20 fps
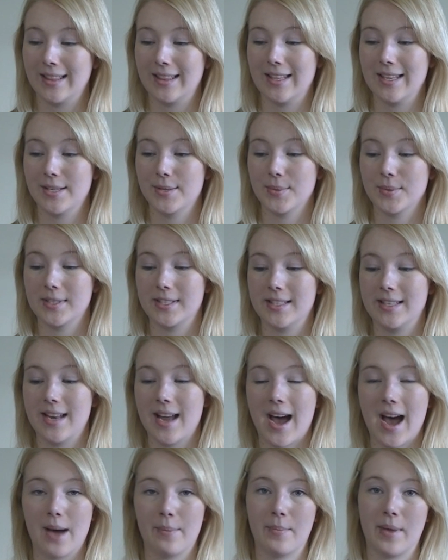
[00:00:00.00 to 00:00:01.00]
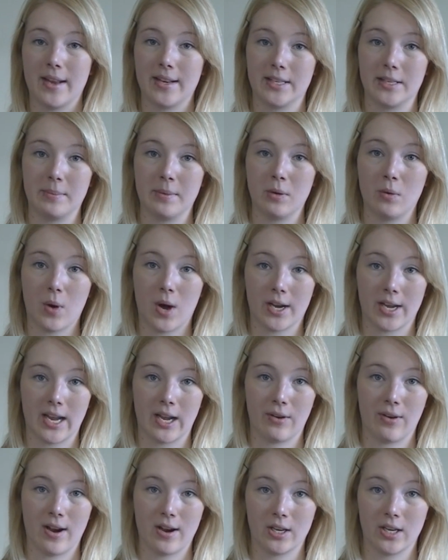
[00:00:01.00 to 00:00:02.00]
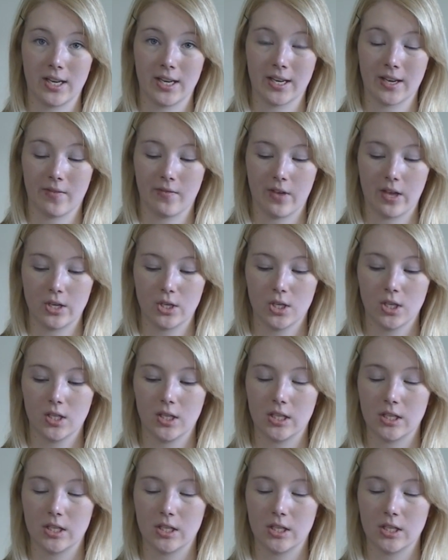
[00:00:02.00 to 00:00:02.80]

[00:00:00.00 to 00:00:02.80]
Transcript: This was not meant to be walking around at a convention.